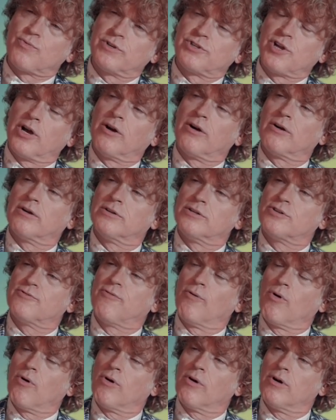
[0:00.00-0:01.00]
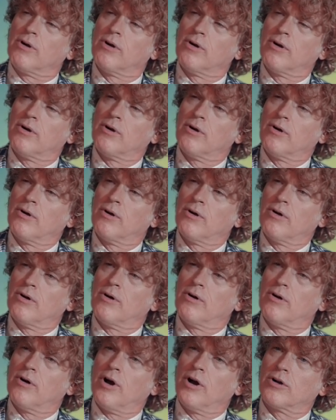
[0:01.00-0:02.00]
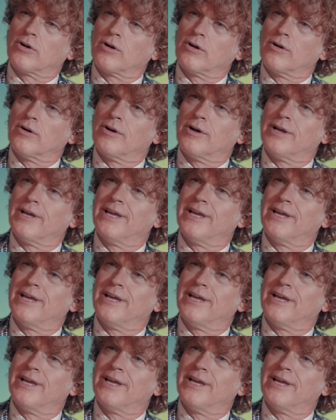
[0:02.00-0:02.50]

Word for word: returns for a, glory.